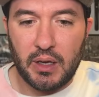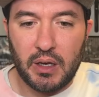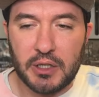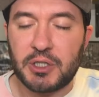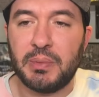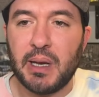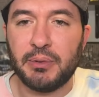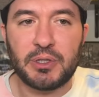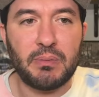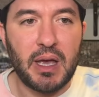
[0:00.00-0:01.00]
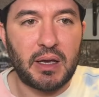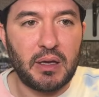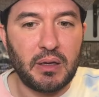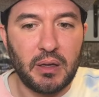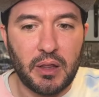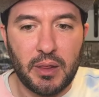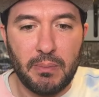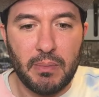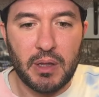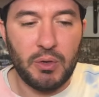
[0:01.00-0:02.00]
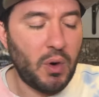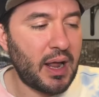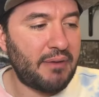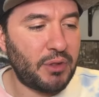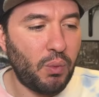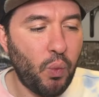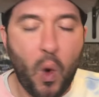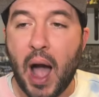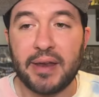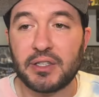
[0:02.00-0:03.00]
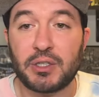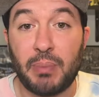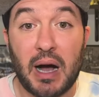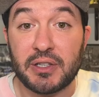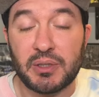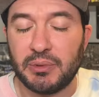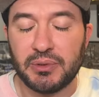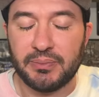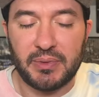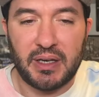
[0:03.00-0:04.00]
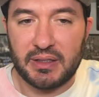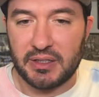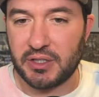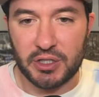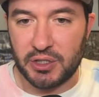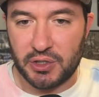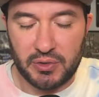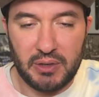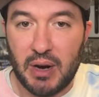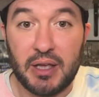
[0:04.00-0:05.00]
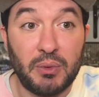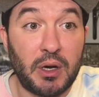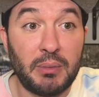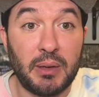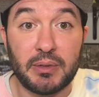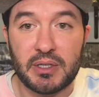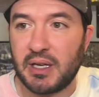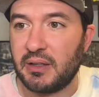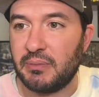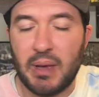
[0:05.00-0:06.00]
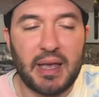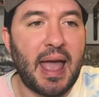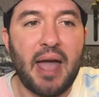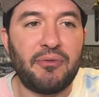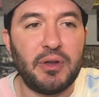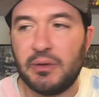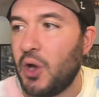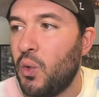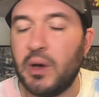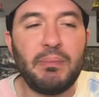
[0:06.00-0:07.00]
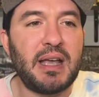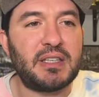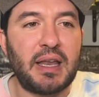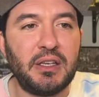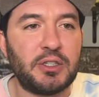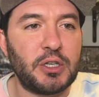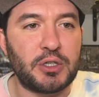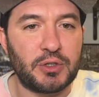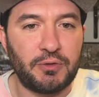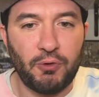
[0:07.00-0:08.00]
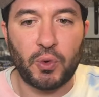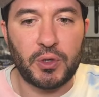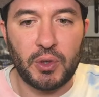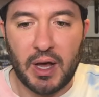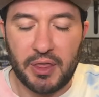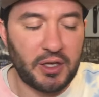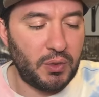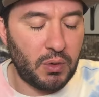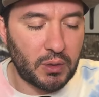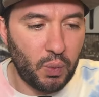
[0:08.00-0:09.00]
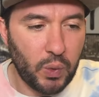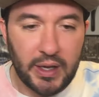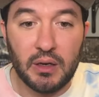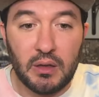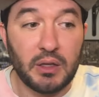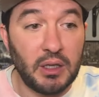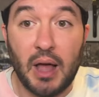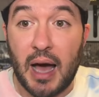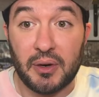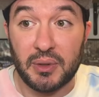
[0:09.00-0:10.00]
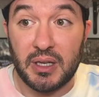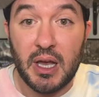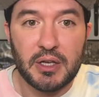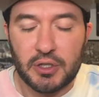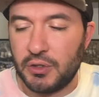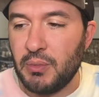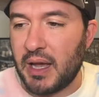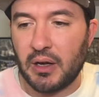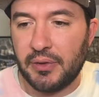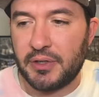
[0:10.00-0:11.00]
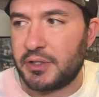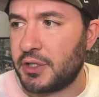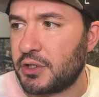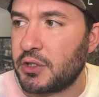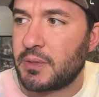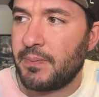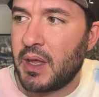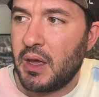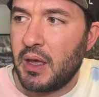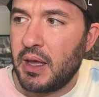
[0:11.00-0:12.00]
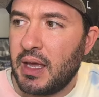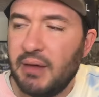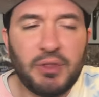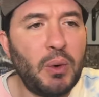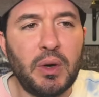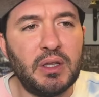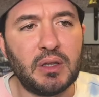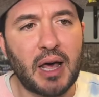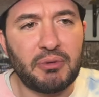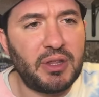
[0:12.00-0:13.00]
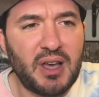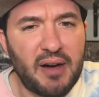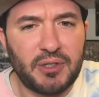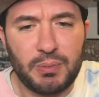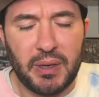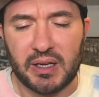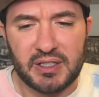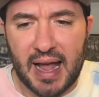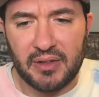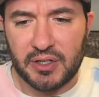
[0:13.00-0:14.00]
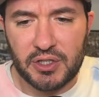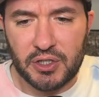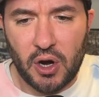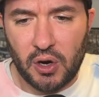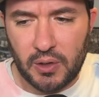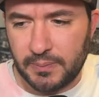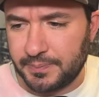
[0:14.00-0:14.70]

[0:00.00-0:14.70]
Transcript: is to be able to make you want to have the widest possible like decision tree, right? You want to be able to say, no one makes any decisions for you. I think you want to win the lottery, so you make all the decisions. If they win the lottery, the obvious pick is Alex Saar.